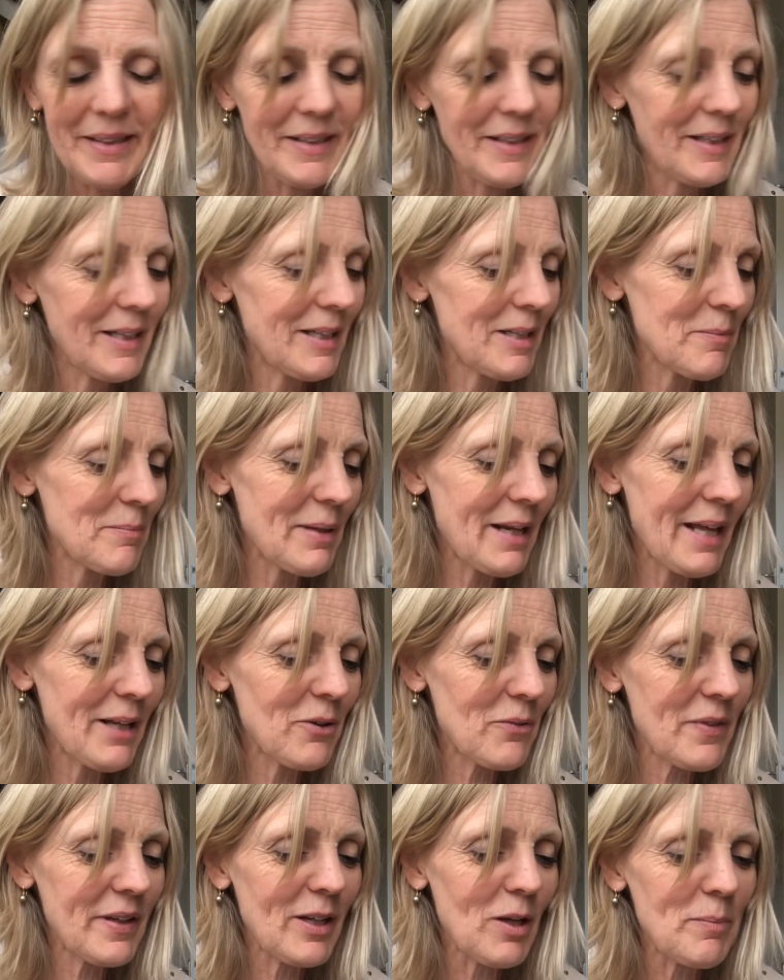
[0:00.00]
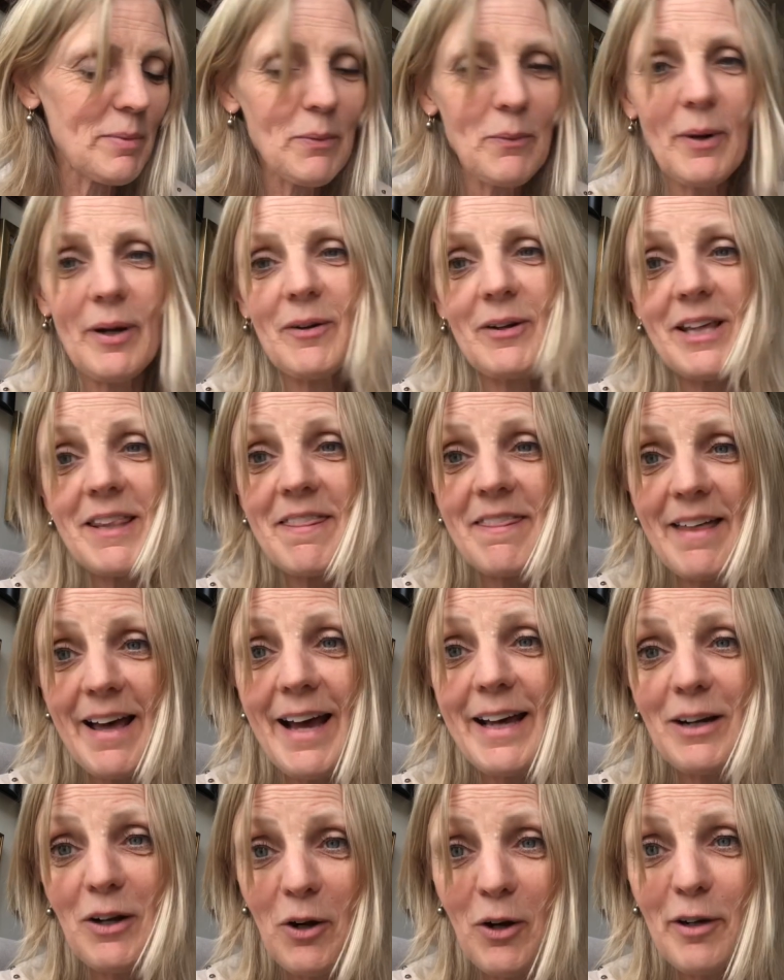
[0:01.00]
Um, but I don't think I'll be wearing it
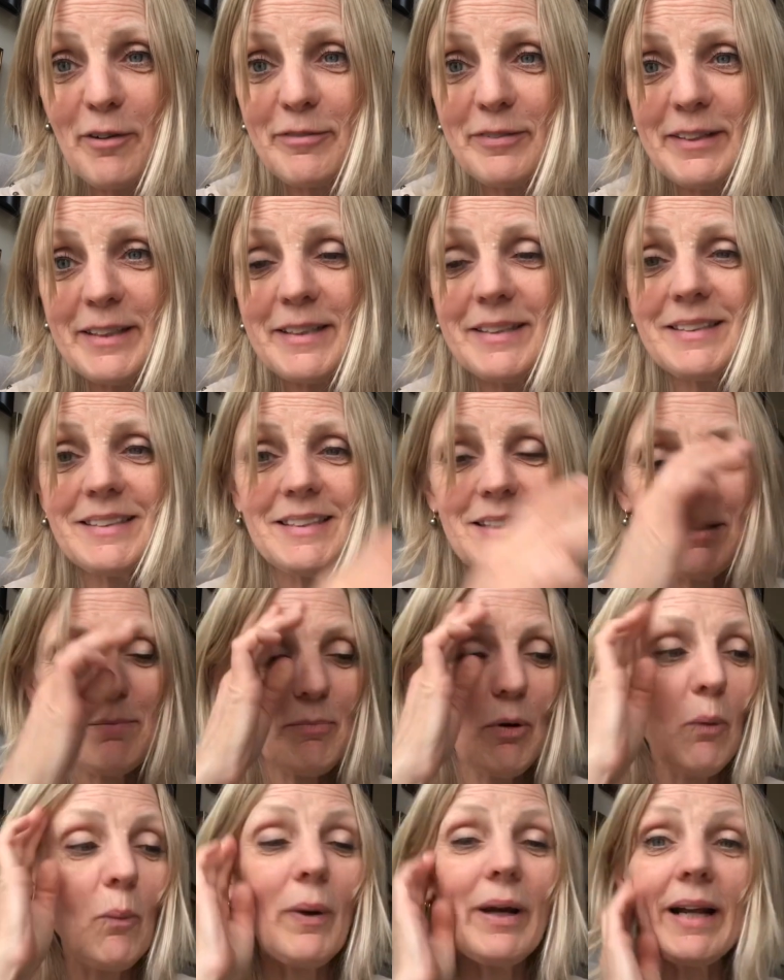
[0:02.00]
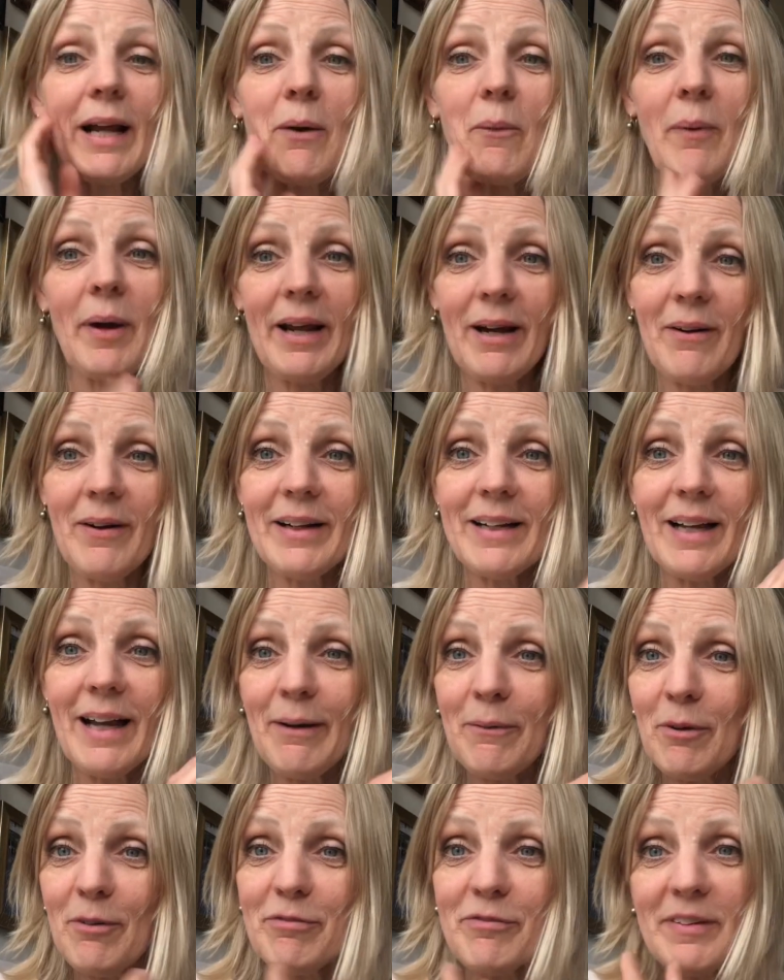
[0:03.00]
that often. But when I wear it, I
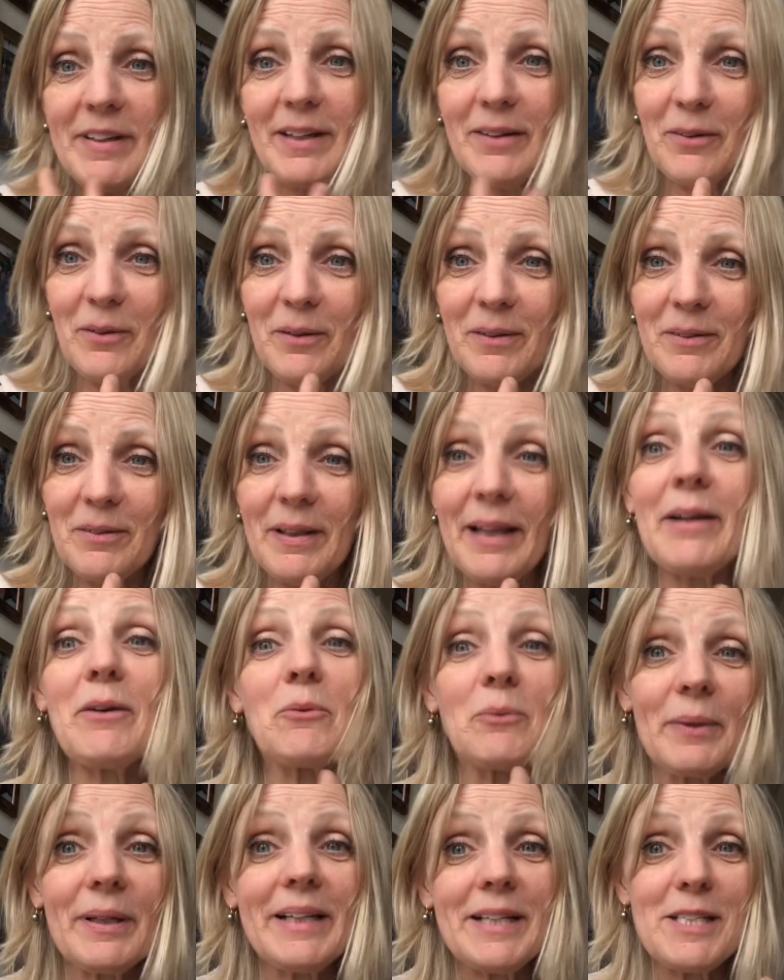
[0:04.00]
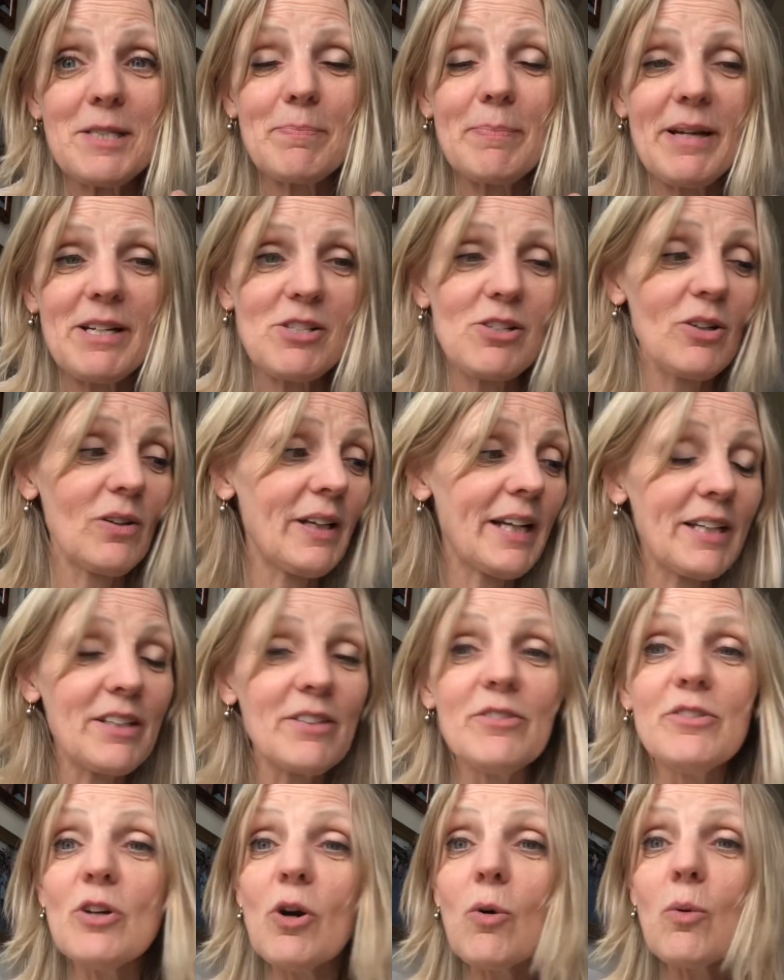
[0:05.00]
will feel like really special. Like
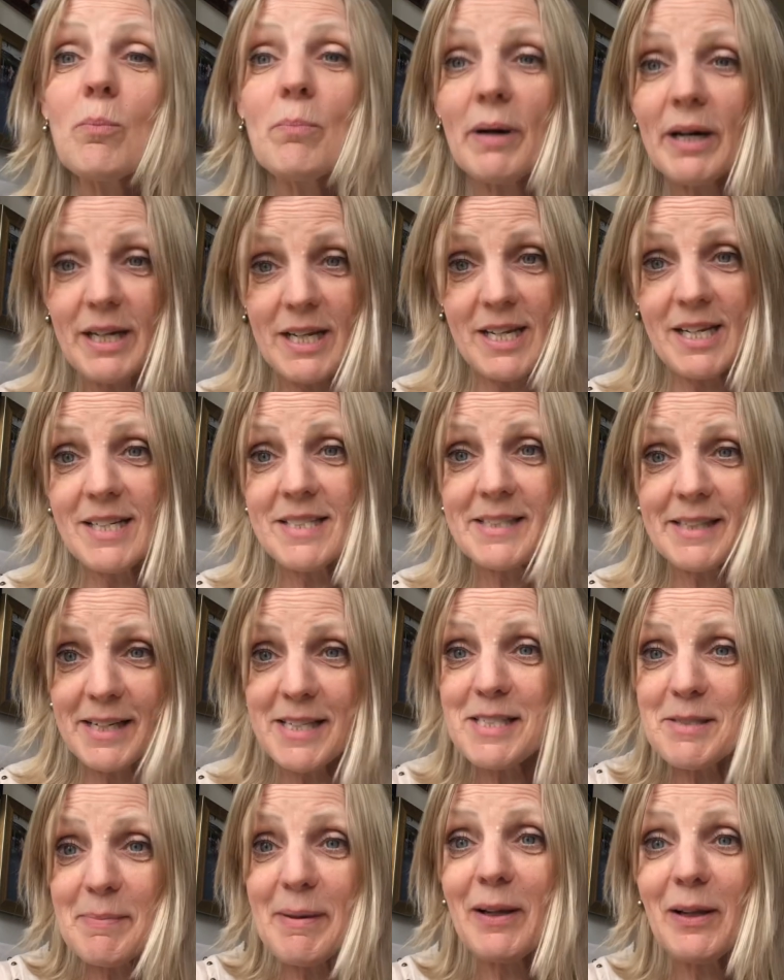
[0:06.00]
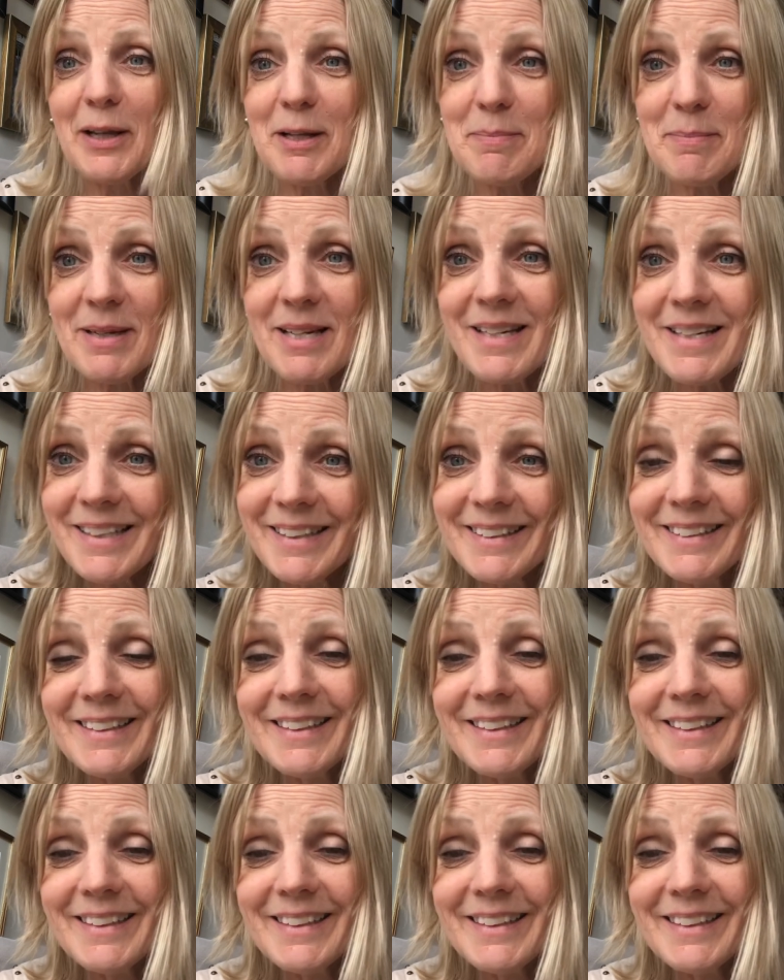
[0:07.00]
nobody is gonna smell like me.